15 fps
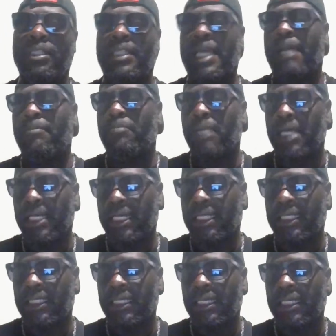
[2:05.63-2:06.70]
that
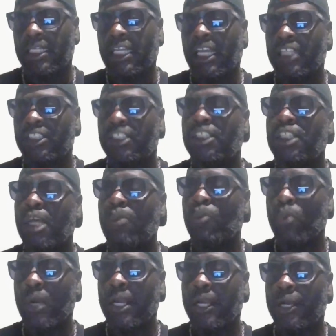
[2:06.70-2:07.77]
money
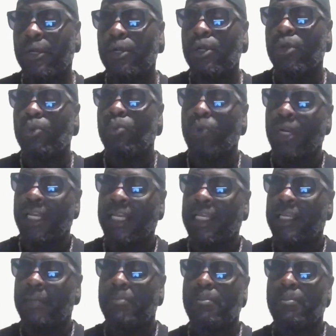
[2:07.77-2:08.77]
somewhere where it can